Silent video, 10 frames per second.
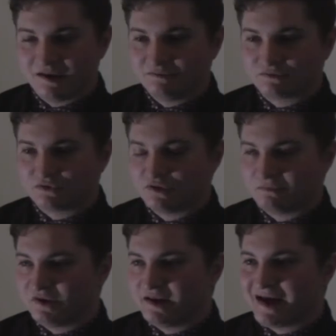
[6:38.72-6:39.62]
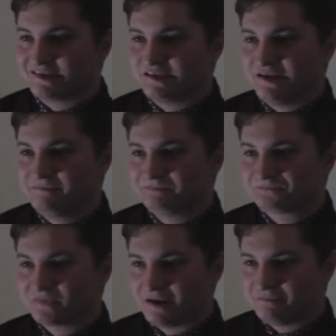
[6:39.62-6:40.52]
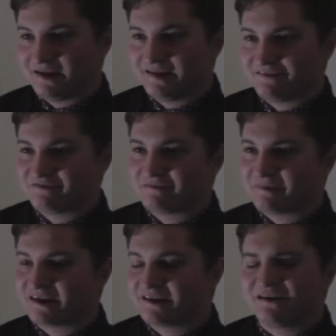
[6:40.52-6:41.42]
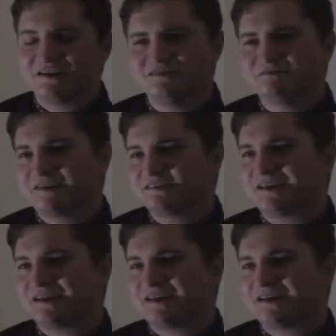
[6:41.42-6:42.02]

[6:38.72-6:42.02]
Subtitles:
It was recorded by NASA, and played that through the back, and then I used things